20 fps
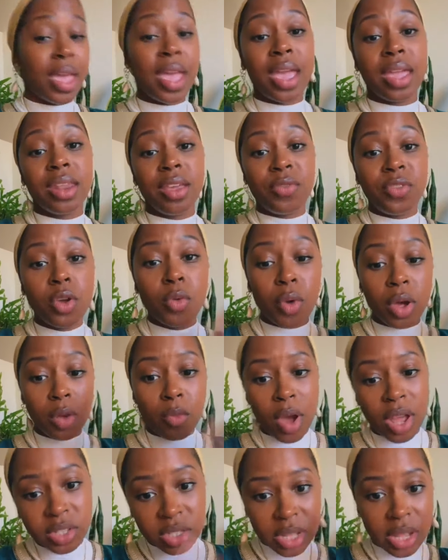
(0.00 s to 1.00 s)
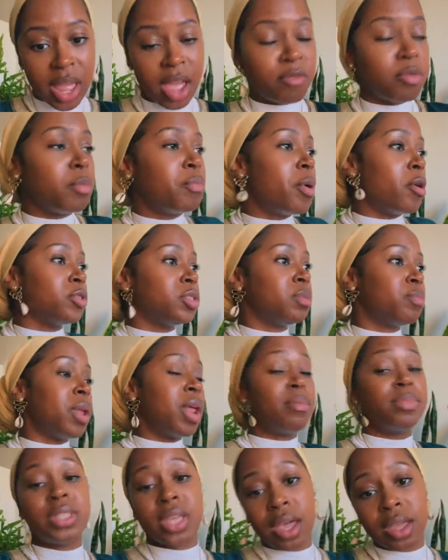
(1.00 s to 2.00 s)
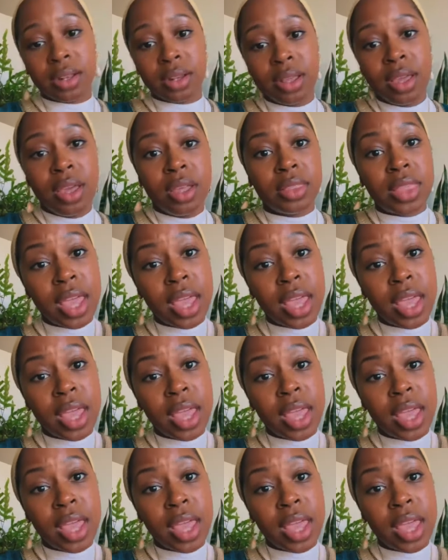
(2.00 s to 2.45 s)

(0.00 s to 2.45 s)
And if you want to watch the live, I'm posted, but I'm done.